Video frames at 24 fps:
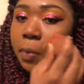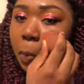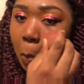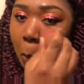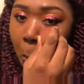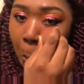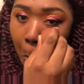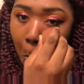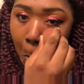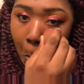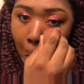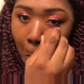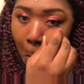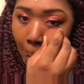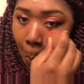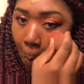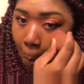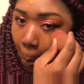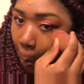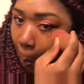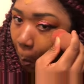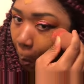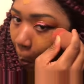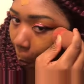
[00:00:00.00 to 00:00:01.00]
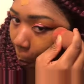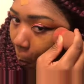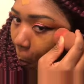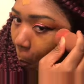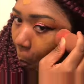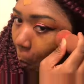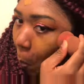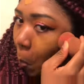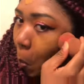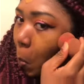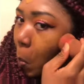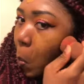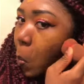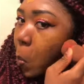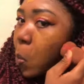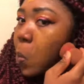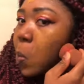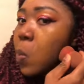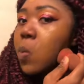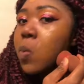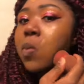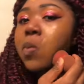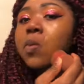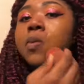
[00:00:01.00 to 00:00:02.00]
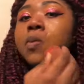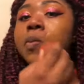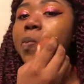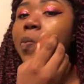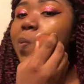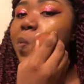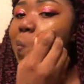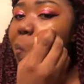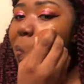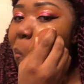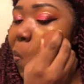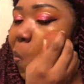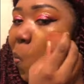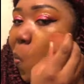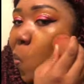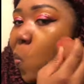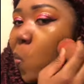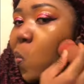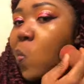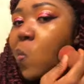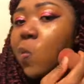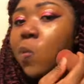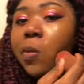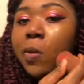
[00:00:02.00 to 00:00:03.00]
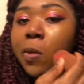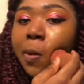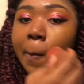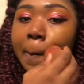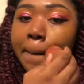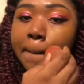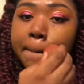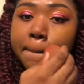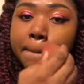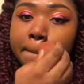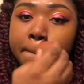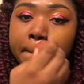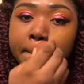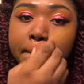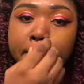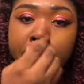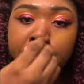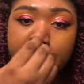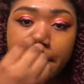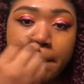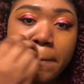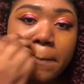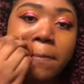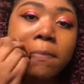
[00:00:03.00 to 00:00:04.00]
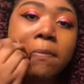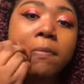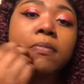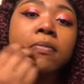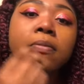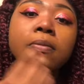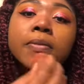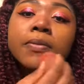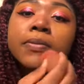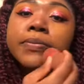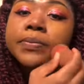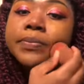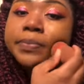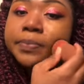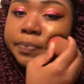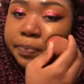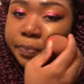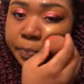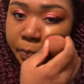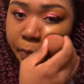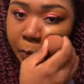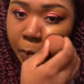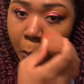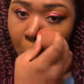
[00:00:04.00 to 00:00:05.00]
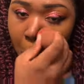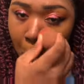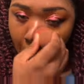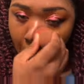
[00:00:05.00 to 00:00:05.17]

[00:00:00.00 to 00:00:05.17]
completely. Like, we want it to melt into our skin and look seamless.